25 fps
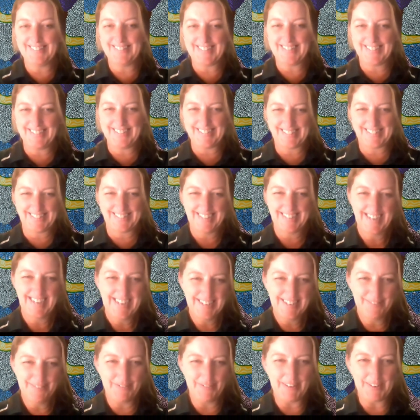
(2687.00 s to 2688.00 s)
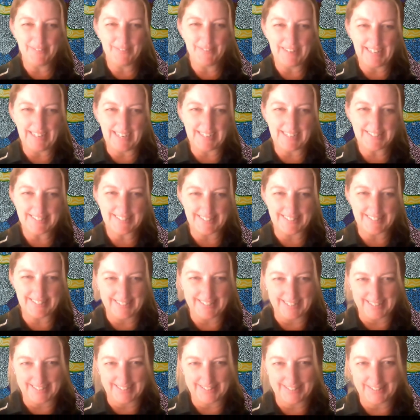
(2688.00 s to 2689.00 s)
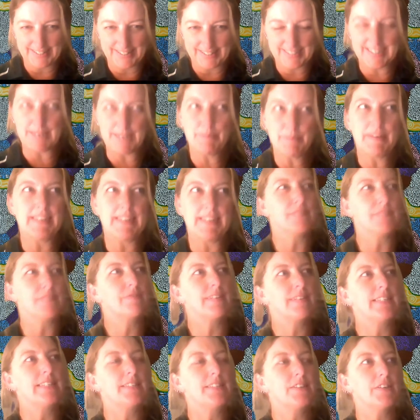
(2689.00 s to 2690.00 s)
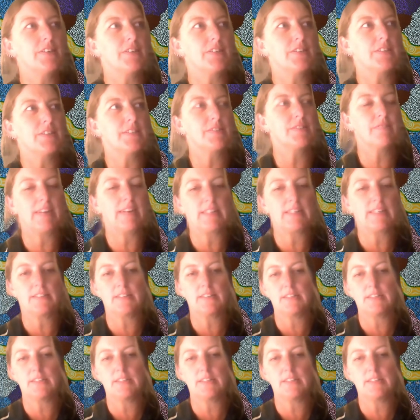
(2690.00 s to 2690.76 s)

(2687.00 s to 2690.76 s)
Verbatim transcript: just following us and the, the Japanese researchers around.